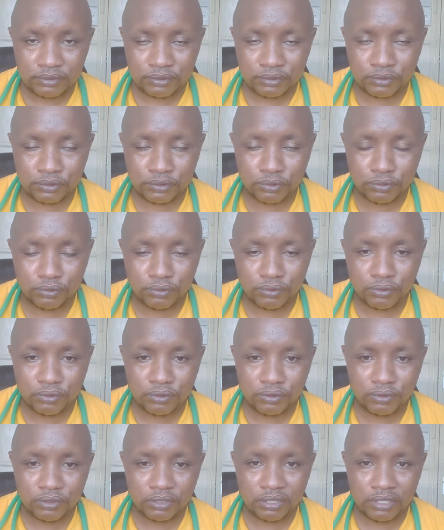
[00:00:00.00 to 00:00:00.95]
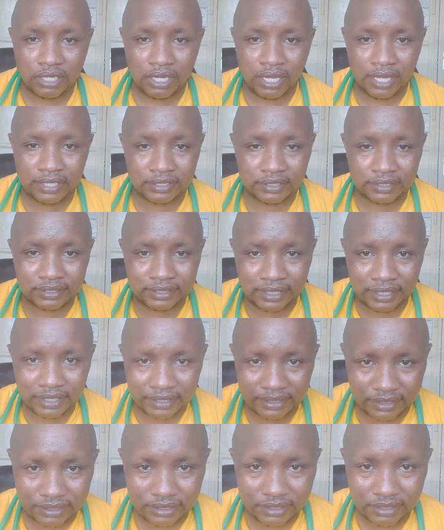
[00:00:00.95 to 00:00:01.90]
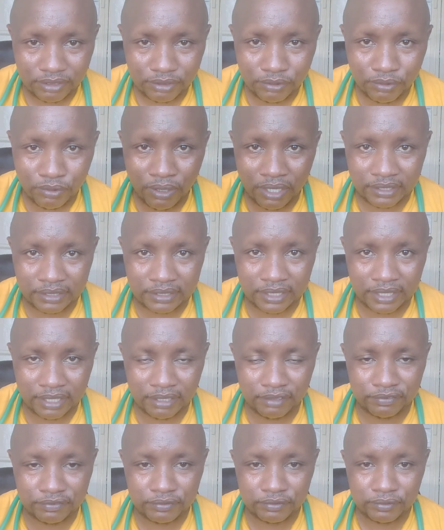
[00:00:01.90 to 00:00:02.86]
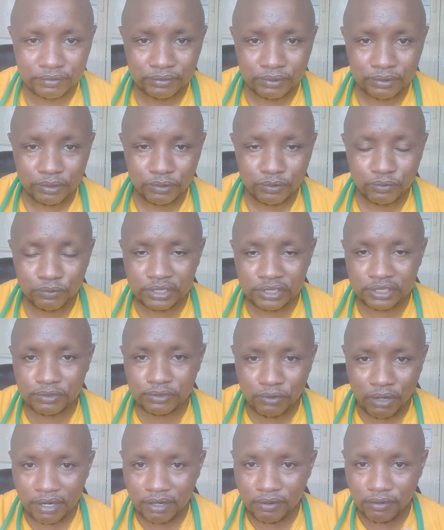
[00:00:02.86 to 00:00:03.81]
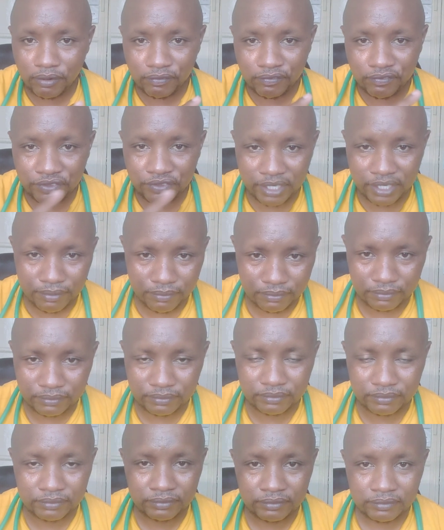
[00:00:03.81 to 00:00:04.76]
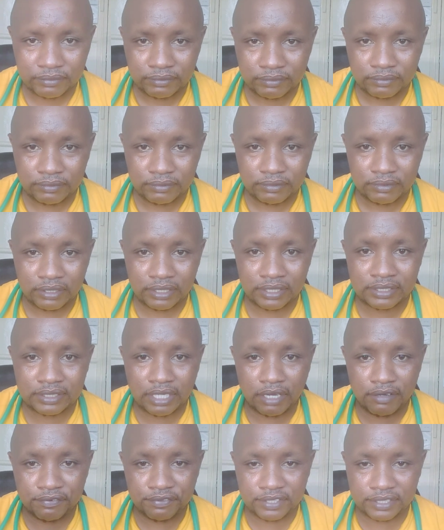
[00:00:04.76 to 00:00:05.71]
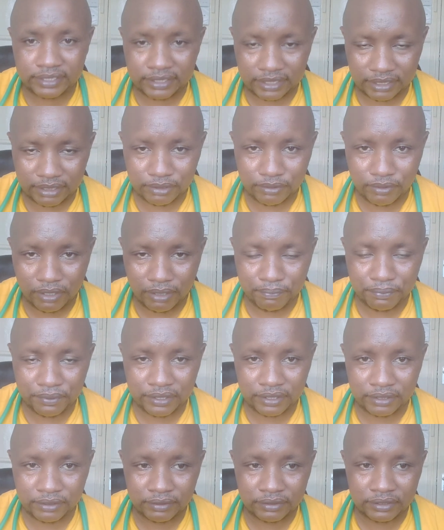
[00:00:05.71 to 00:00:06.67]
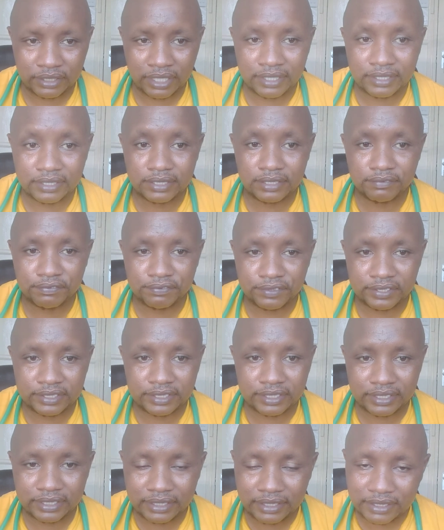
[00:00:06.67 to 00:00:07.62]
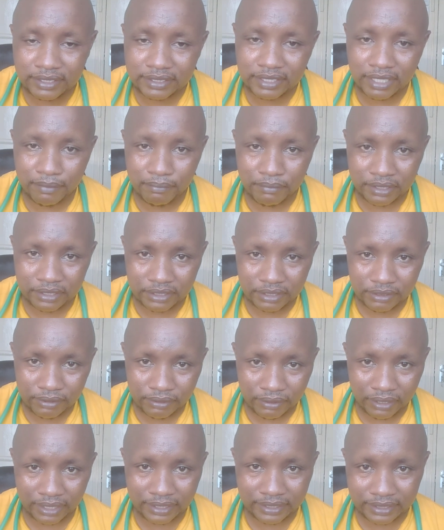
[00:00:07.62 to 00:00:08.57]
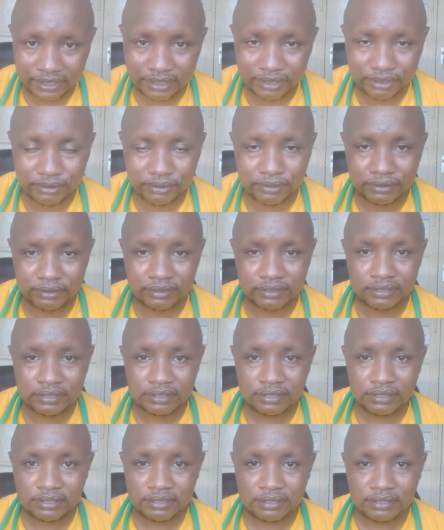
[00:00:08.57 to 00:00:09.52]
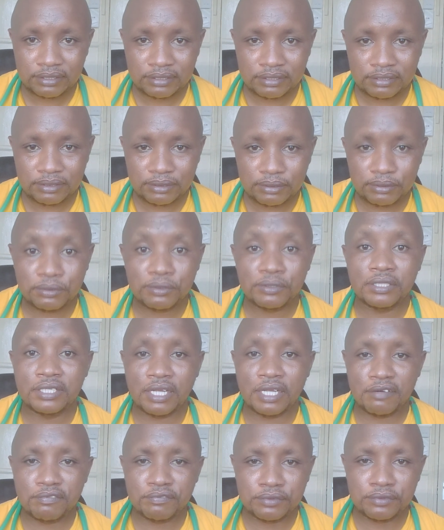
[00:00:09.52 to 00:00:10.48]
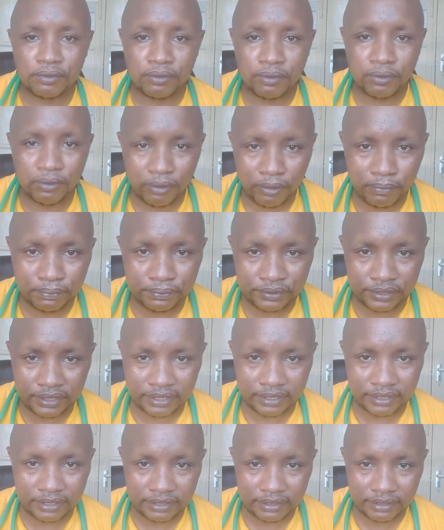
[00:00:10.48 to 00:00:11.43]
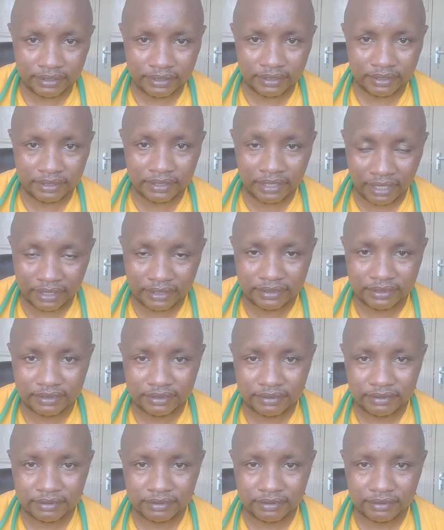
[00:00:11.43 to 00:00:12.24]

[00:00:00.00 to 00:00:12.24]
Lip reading: to assess yourself which one of them is affecting your periods, and if it needs a medical attention, you will have no option than